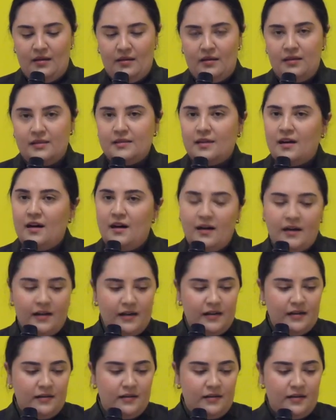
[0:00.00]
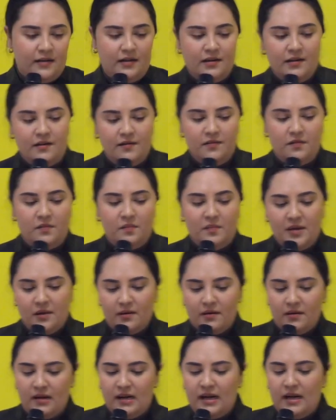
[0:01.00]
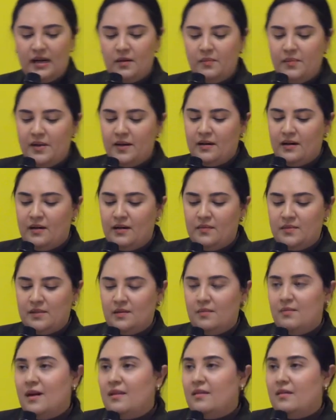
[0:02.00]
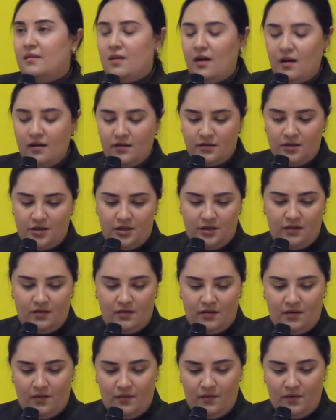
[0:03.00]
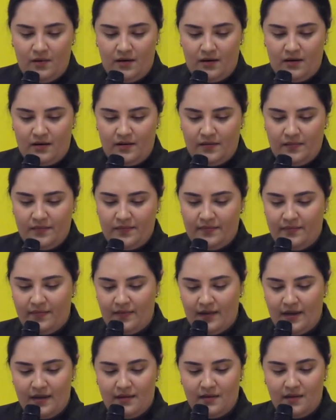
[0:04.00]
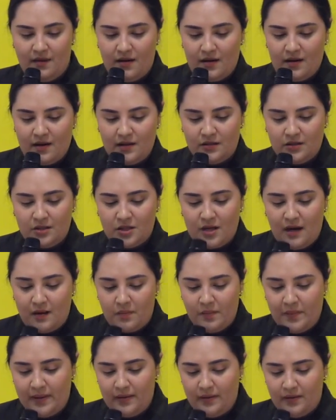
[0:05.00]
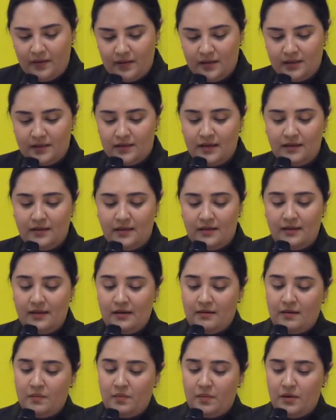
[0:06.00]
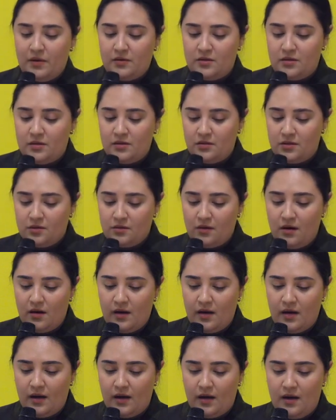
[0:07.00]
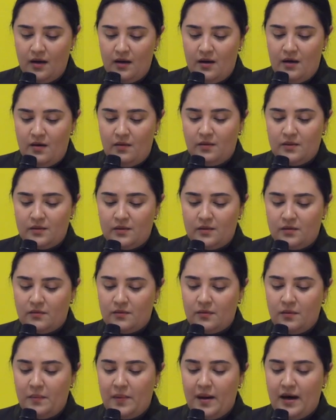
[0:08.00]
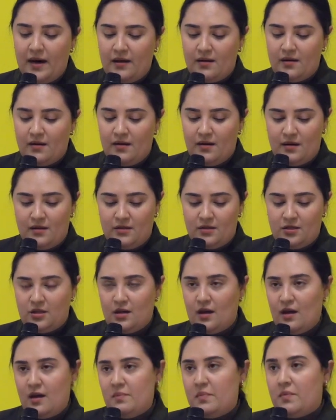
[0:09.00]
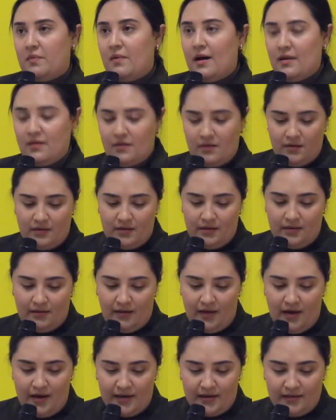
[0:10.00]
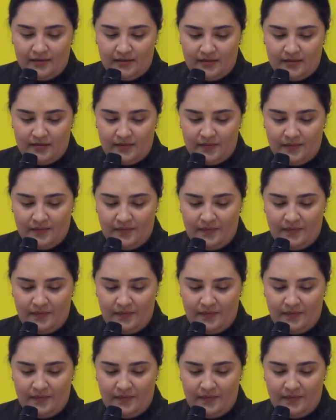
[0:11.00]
This kind of mirroring becomes a methodology in her work. And the artist Jack Butler said that their approach to drawing was through pattern and shape rather than lines